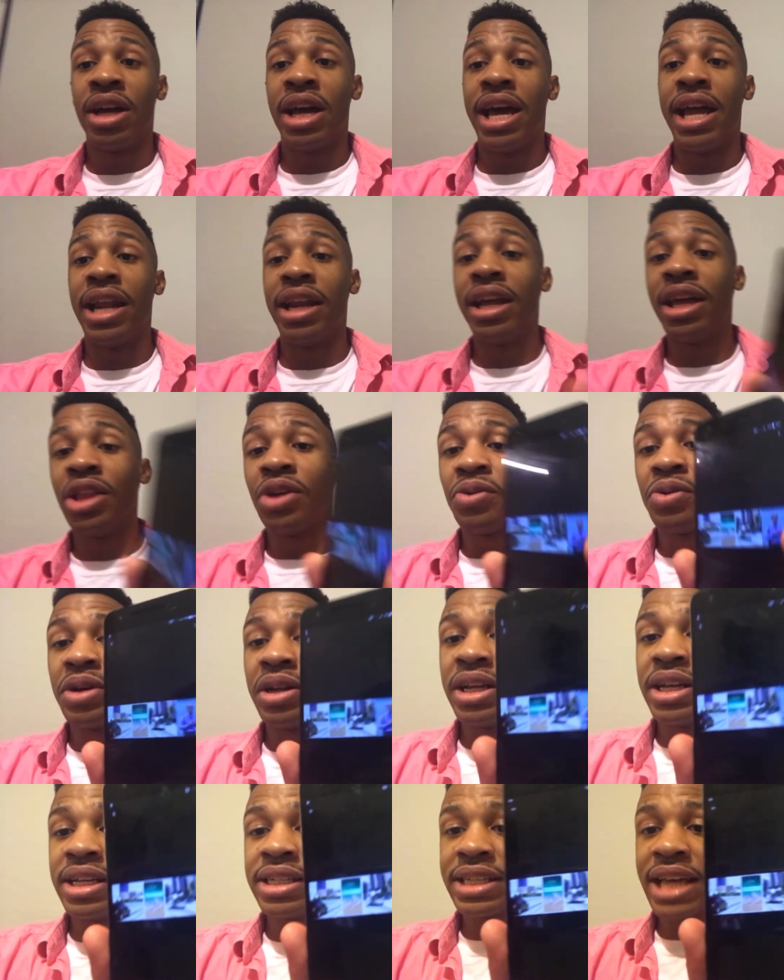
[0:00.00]
And another
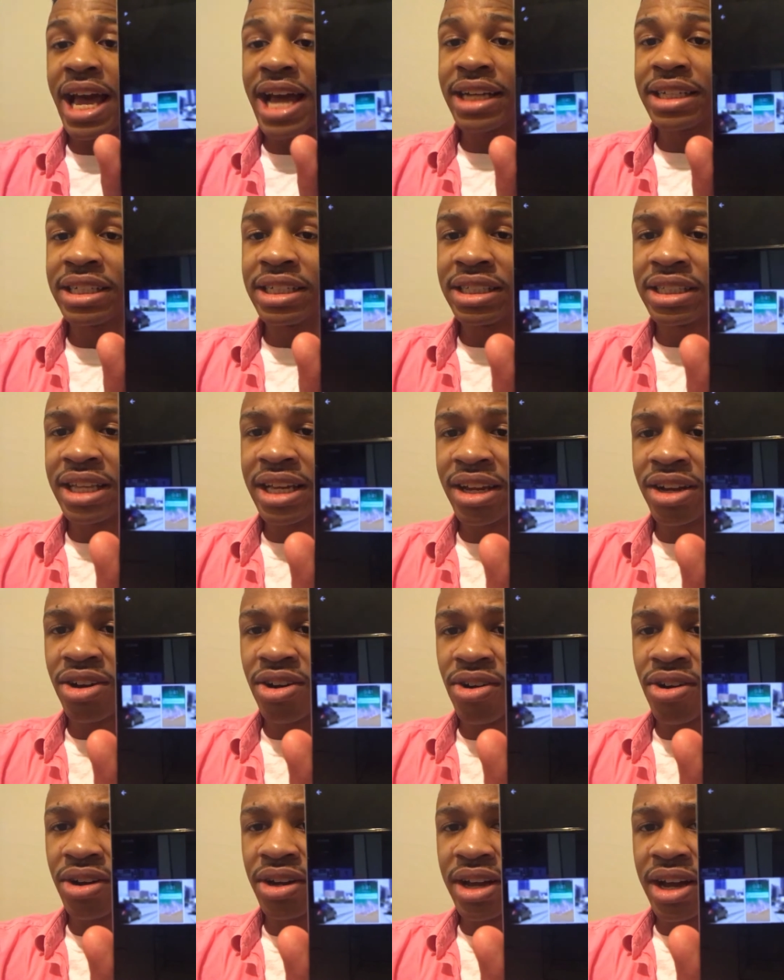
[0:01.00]
one is actually this thing
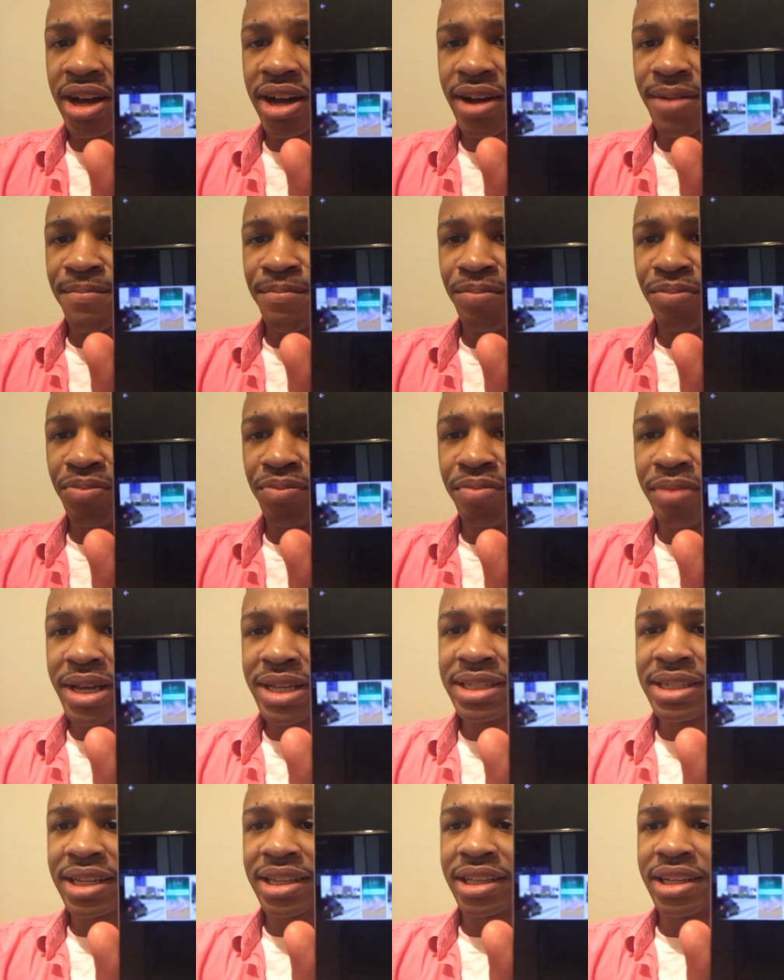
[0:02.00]
called
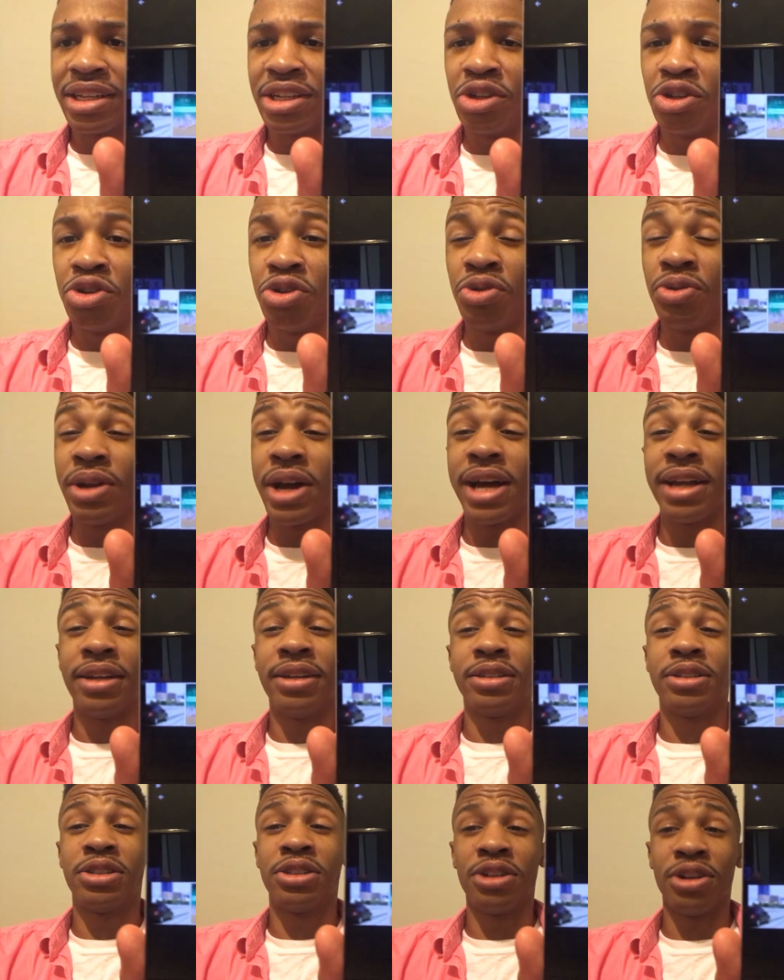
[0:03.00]
basically do not
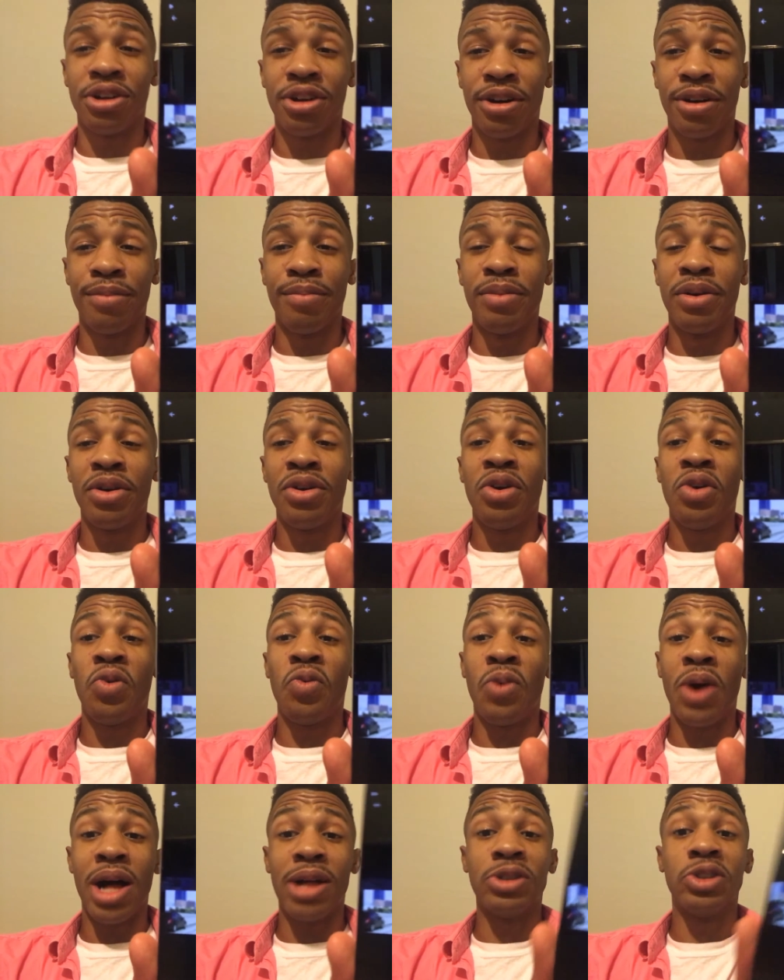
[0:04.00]
disturb
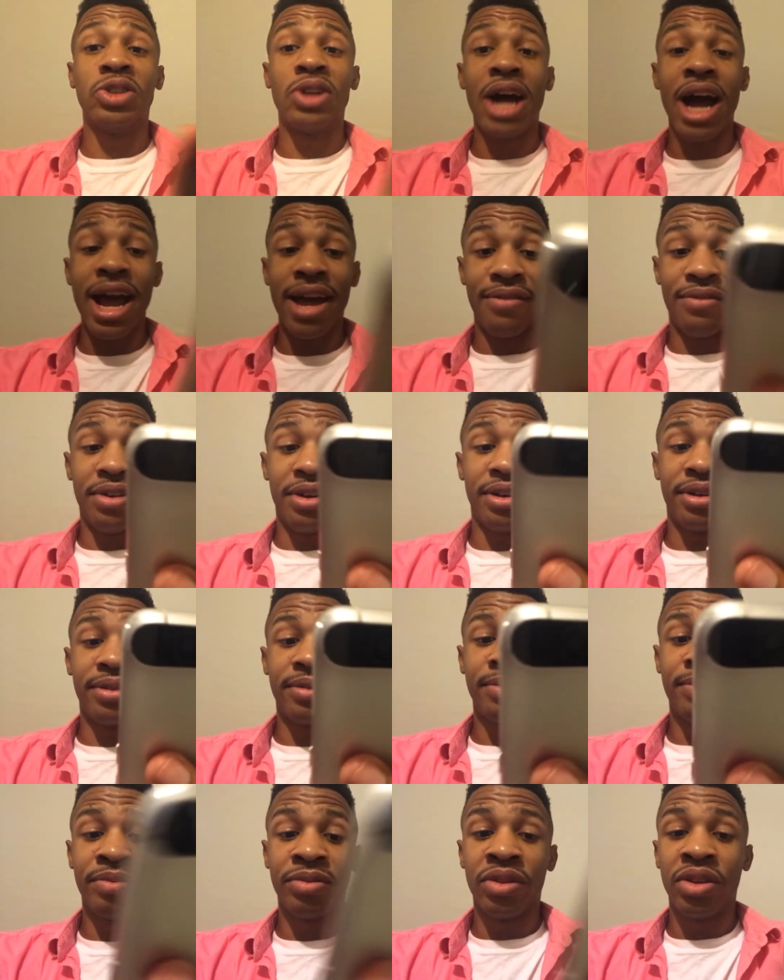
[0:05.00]
while
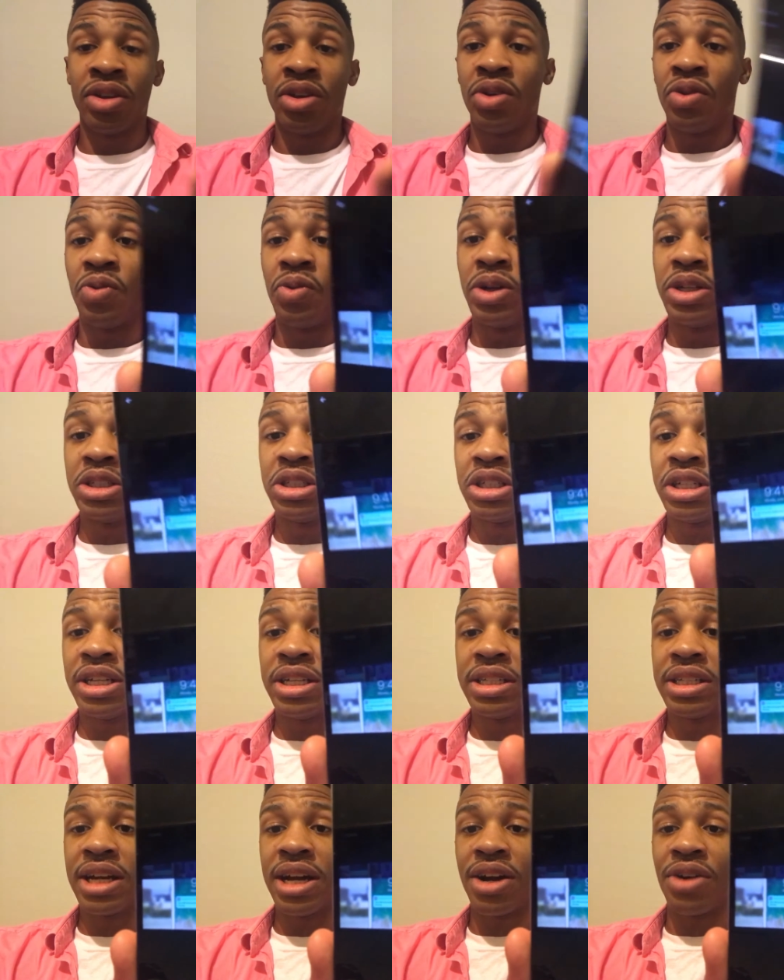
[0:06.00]
driving, which
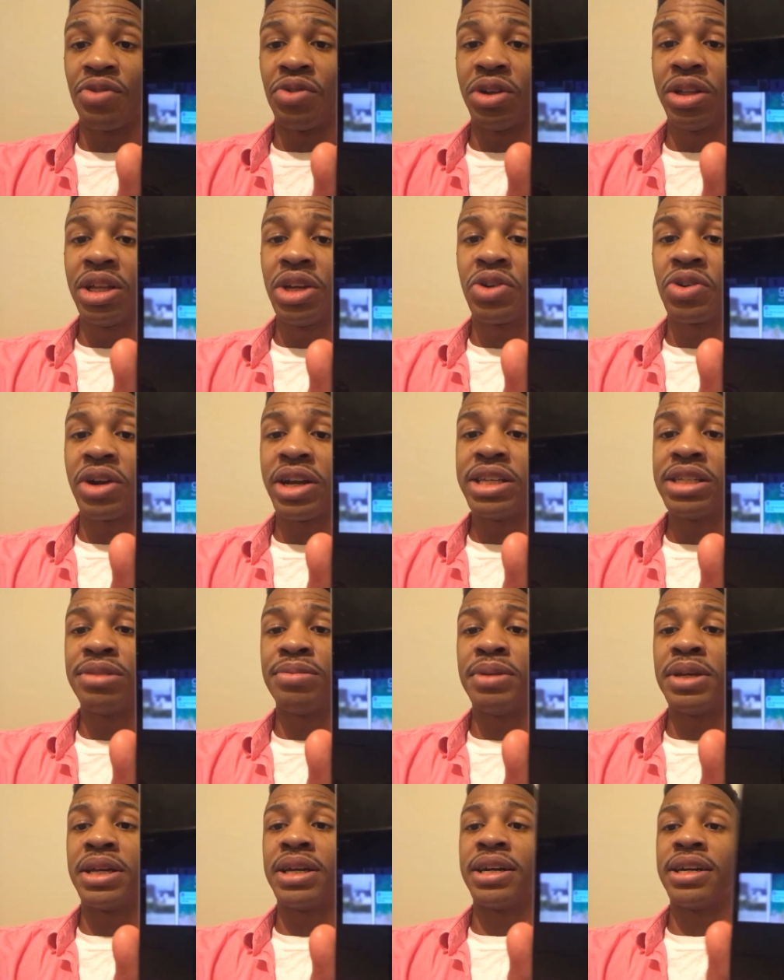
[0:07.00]
is really
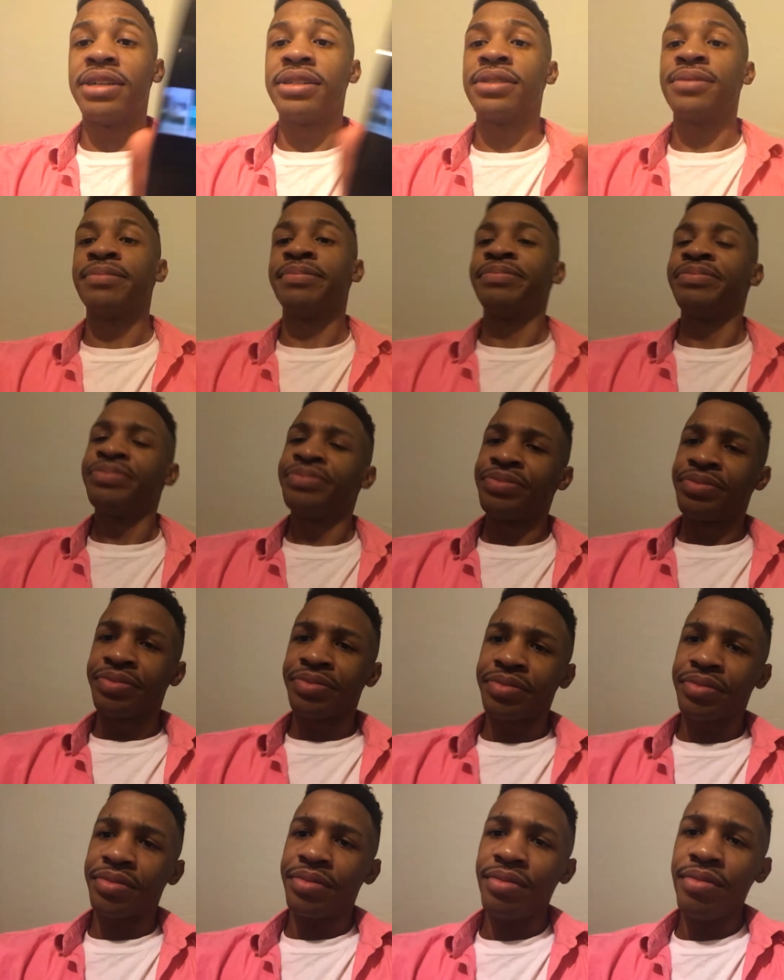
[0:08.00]
crazy because
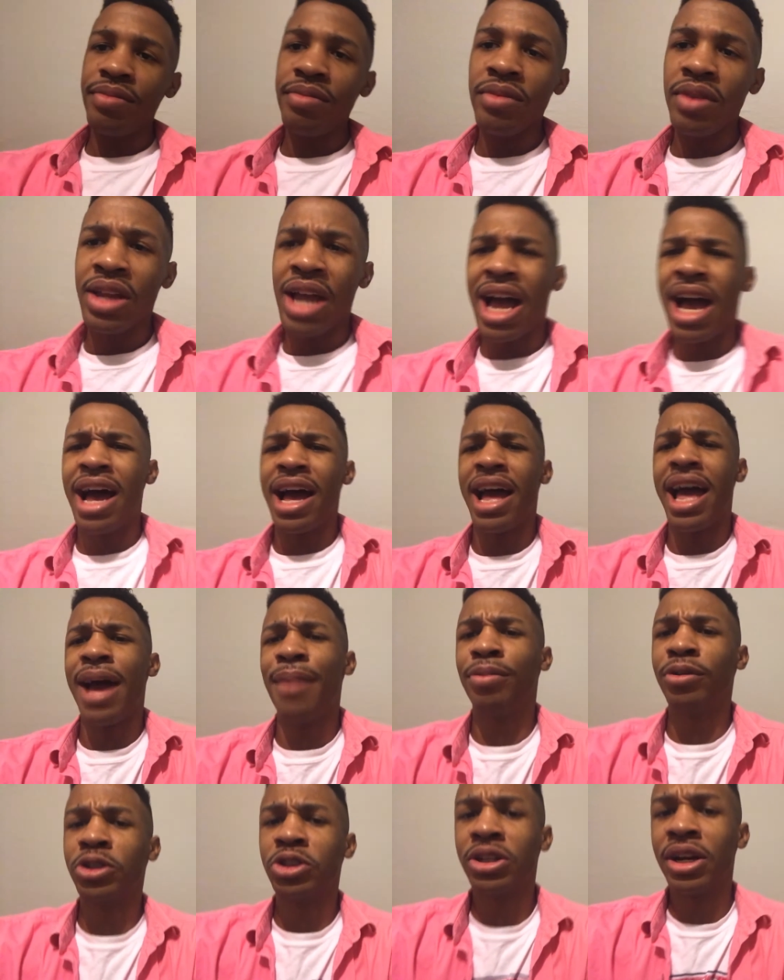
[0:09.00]

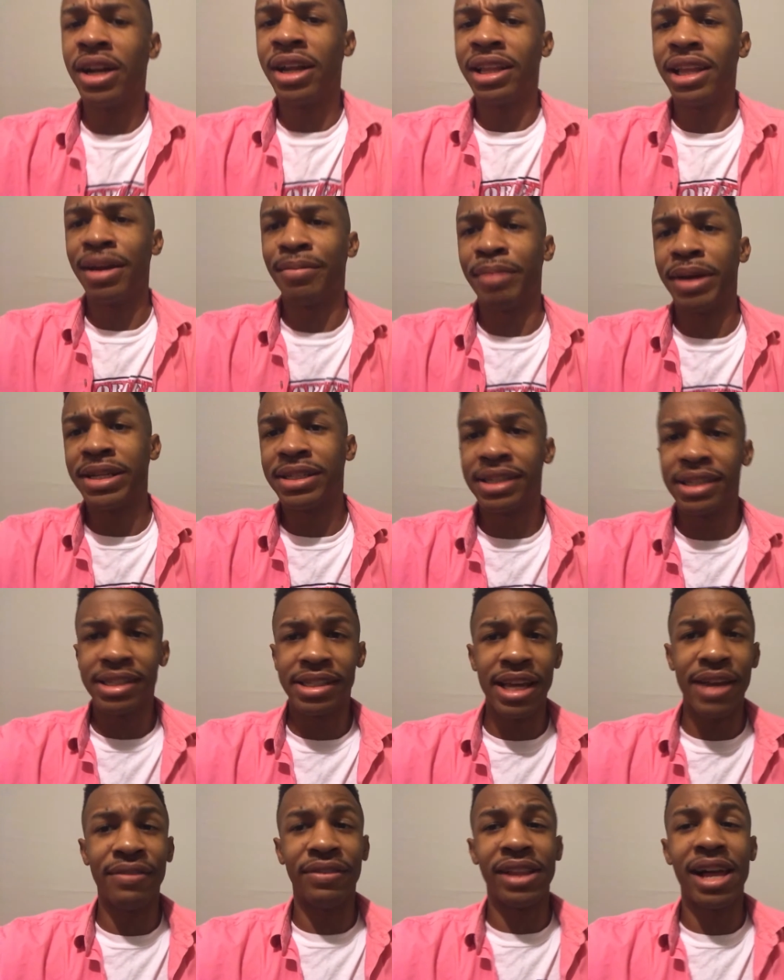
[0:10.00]
Apple's trying to like basically
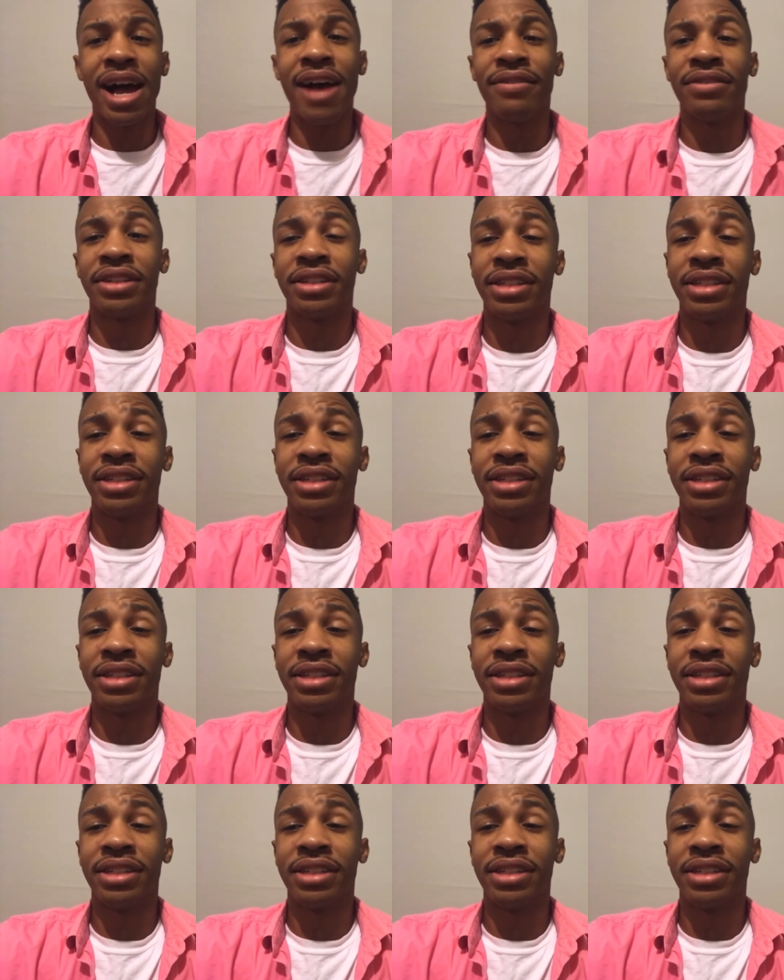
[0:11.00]
save lives.